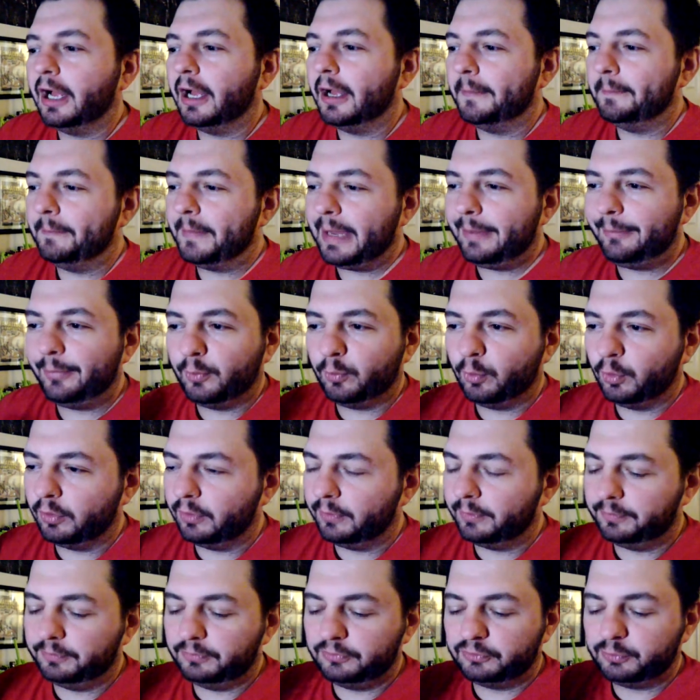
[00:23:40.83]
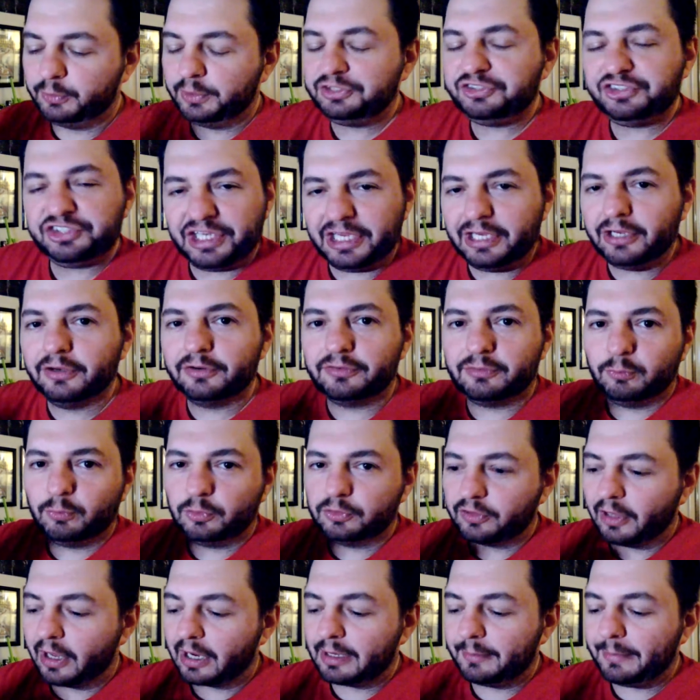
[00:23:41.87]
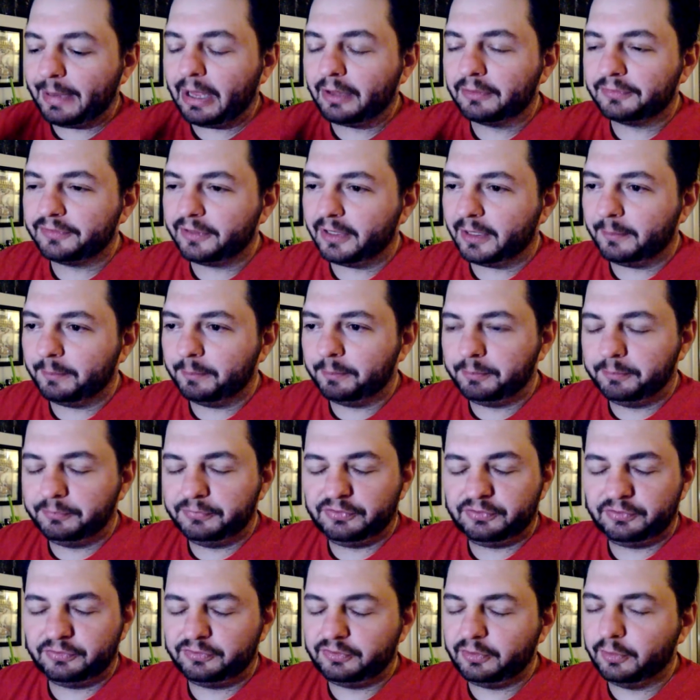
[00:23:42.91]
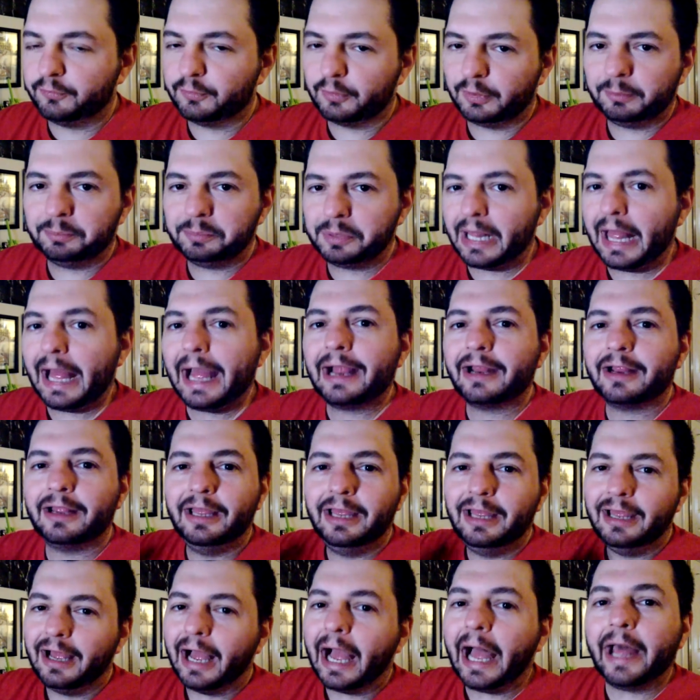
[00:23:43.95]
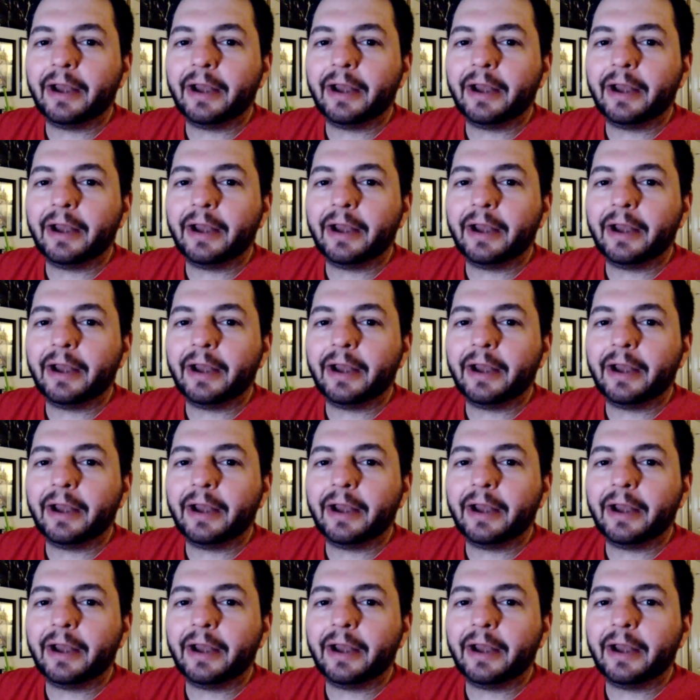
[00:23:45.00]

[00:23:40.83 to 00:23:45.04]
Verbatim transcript: Um, maybe we'll switch gears and we'll talk about um, Silver and Black.